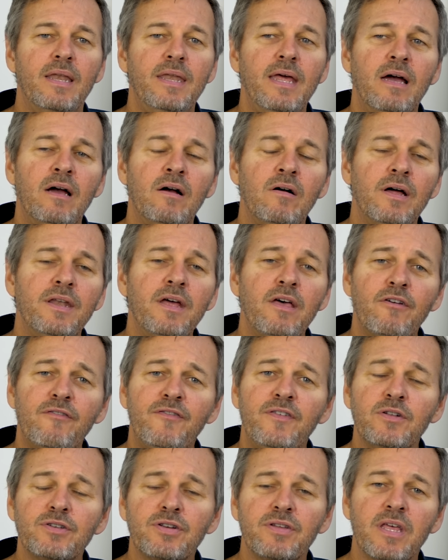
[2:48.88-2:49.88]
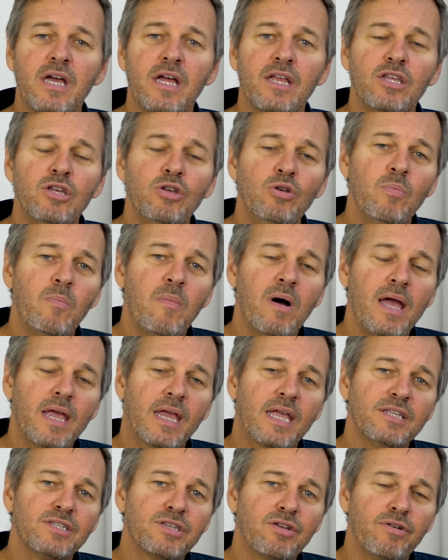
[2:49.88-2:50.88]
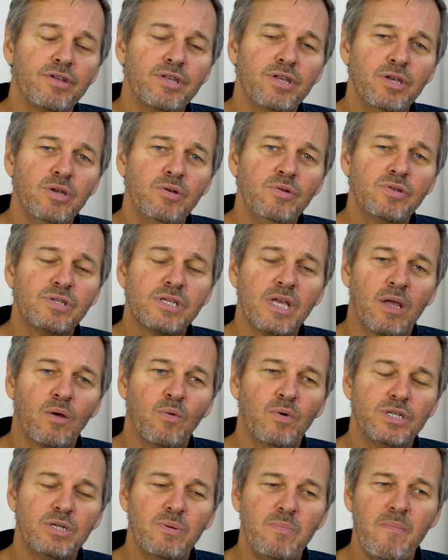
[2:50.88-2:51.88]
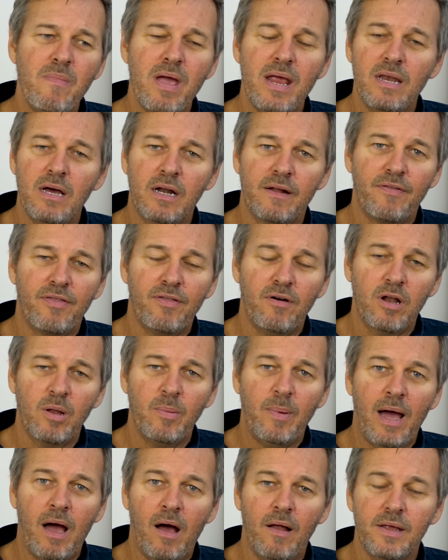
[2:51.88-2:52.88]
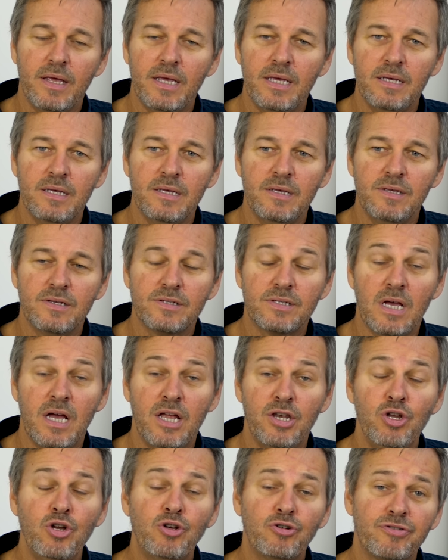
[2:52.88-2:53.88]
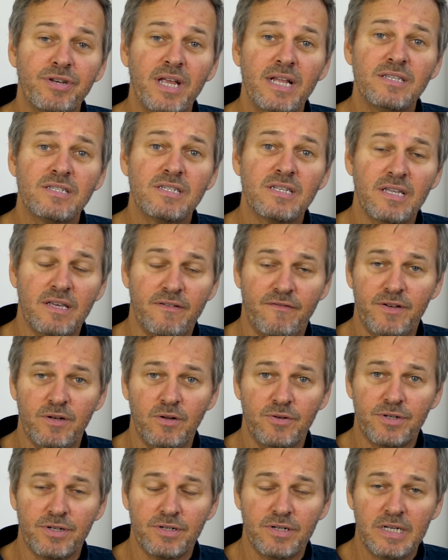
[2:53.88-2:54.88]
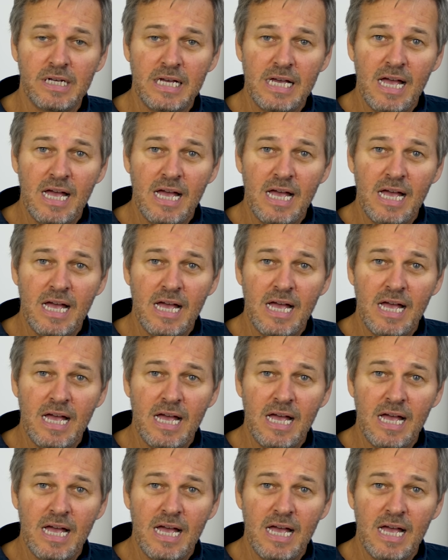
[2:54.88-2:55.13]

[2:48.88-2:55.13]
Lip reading: Now, another filter that you might consider using, which you may not have thought about, is a neutral density filter.